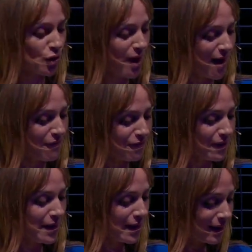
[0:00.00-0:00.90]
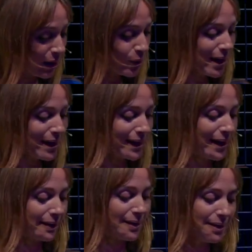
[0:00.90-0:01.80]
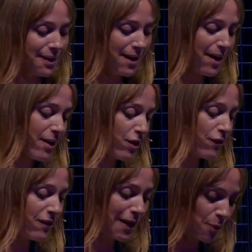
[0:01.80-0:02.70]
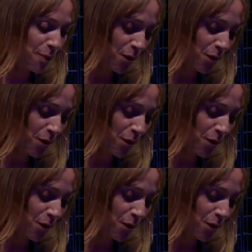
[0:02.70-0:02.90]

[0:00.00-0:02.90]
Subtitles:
have Laura Lacarra, Head of Developer